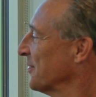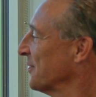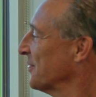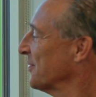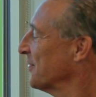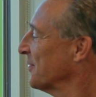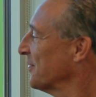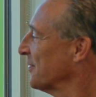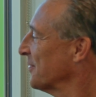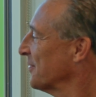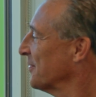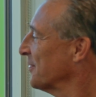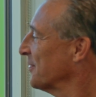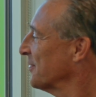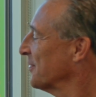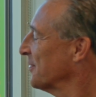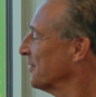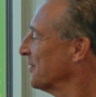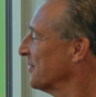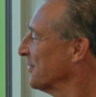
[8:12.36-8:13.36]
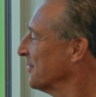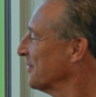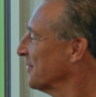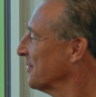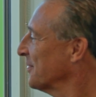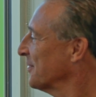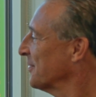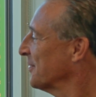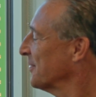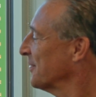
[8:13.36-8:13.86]

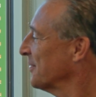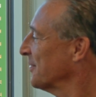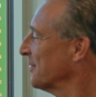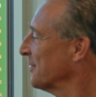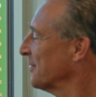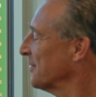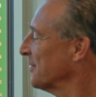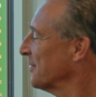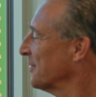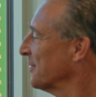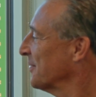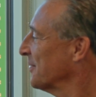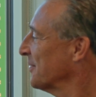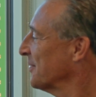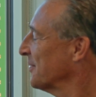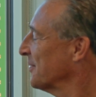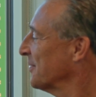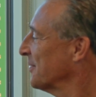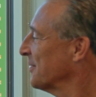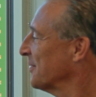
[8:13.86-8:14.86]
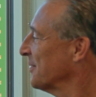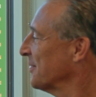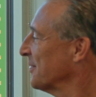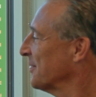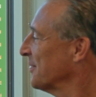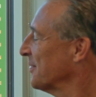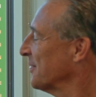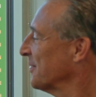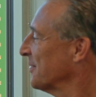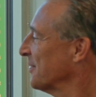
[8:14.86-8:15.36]

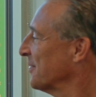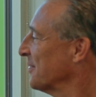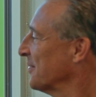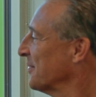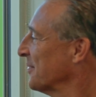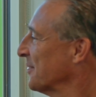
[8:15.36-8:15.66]
This person isn't speaking.